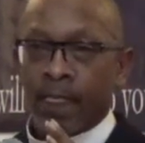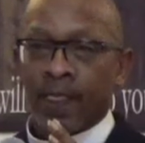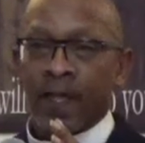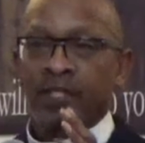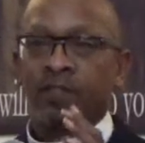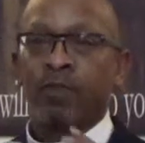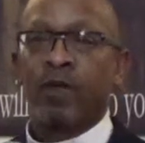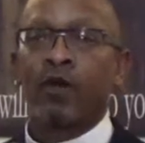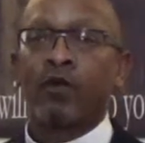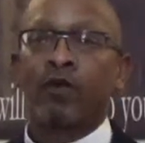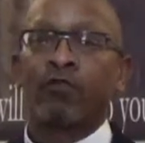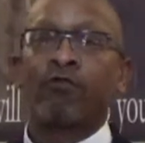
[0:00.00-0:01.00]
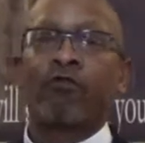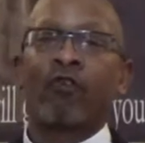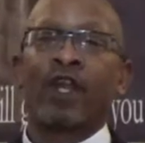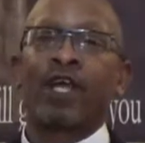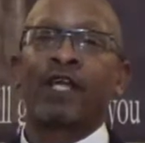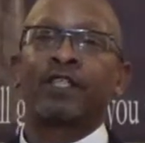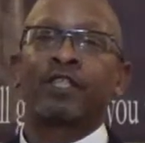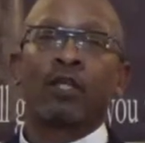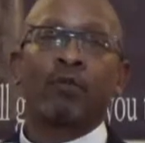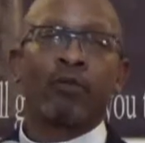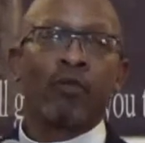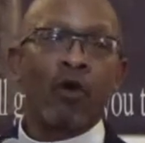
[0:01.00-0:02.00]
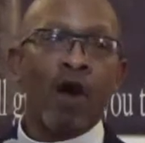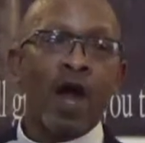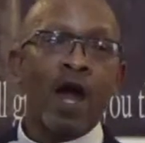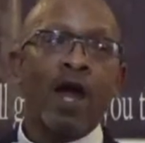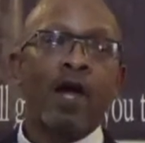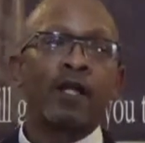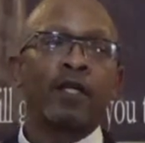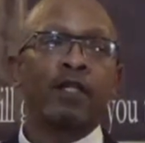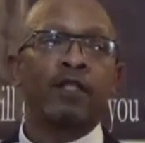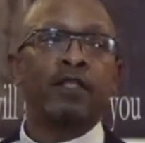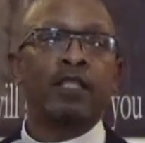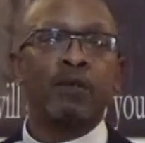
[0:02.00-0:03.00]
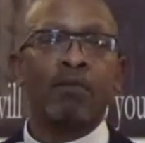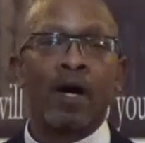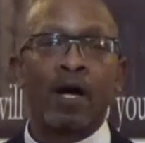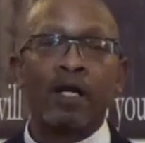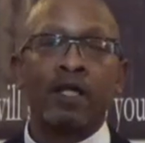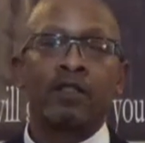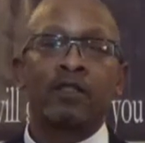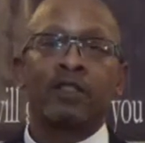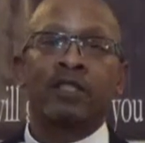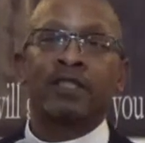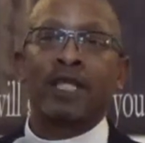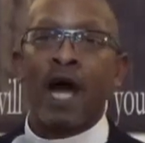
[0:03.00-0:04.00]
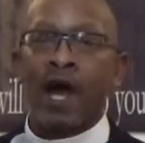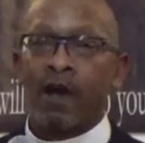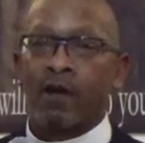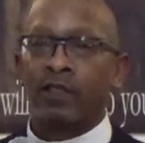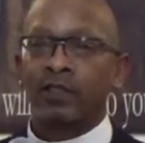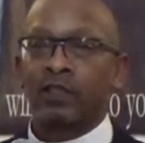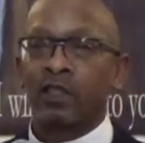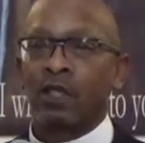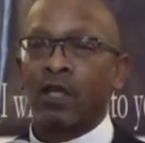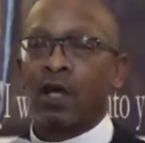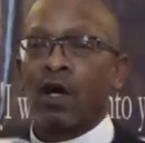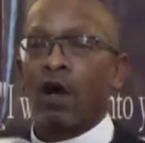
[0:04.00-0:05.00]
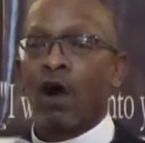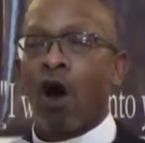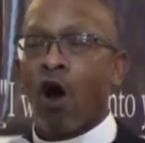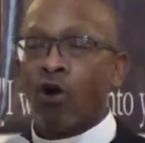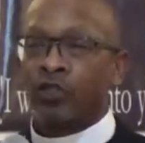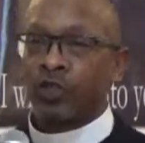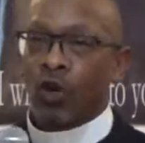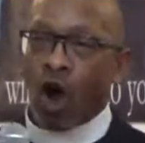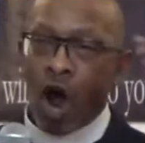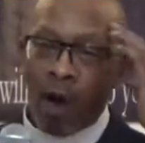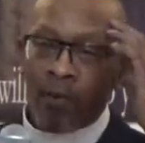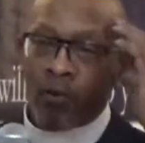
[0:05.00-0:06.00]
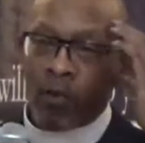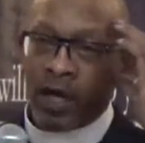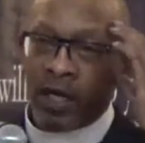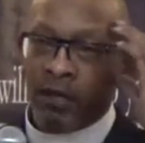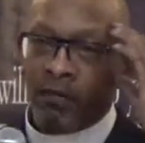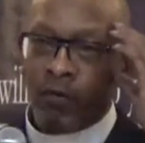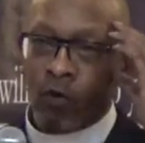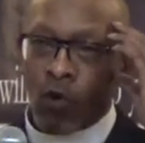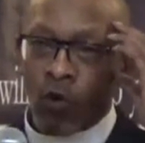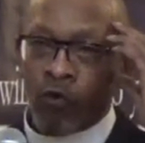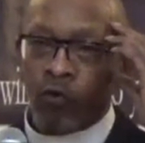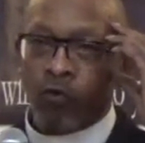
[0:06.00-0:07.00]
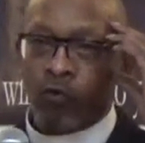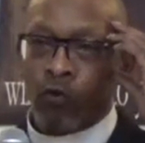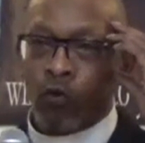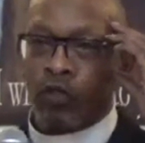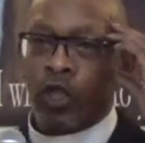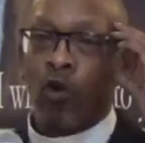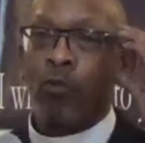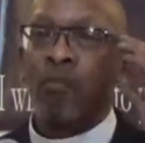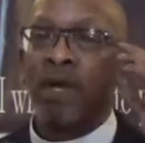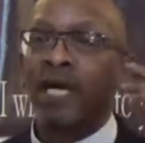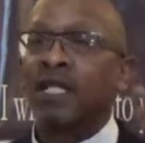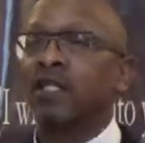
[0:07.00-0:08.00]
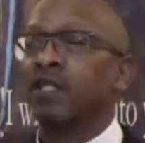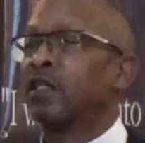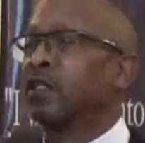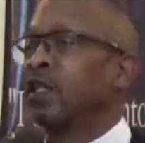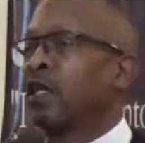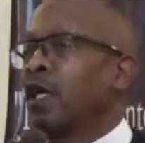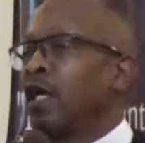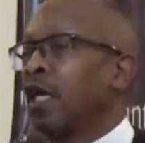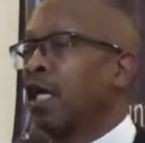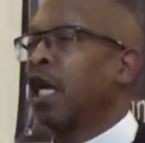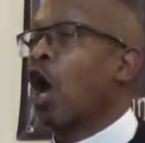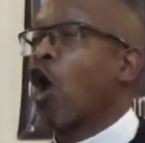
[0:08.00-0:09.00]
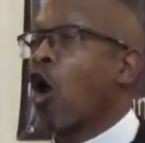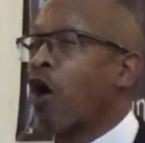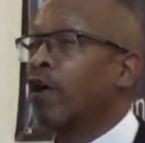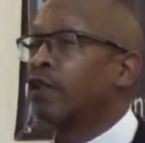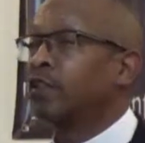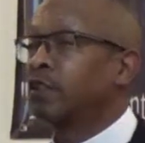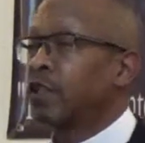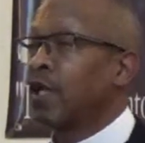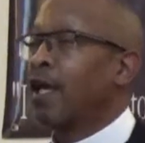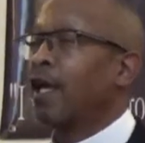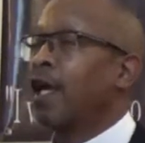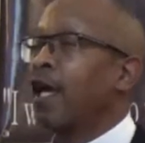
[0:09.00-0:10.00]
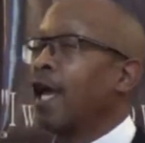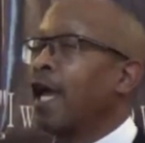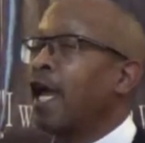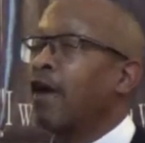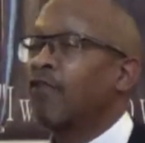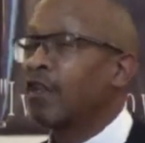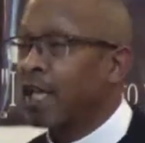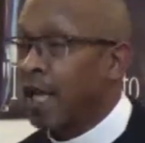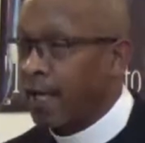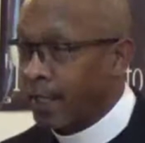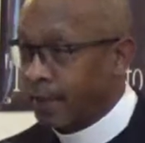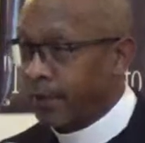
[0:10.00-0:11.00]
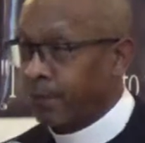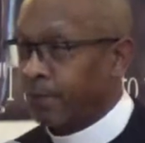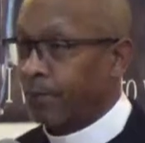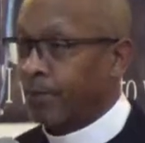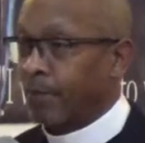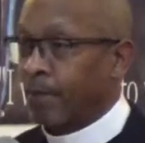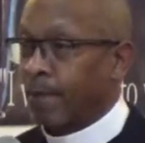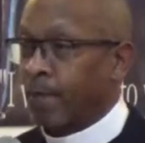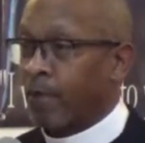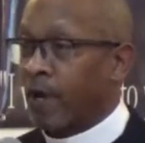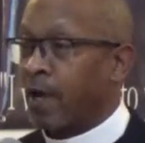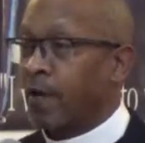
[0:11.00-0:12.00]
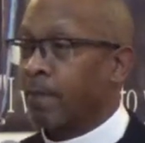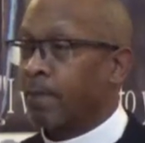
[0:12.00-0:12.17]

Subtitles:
that spirit of flesh and pride and demonic desires are also operating for dominion in our hearts every day, right?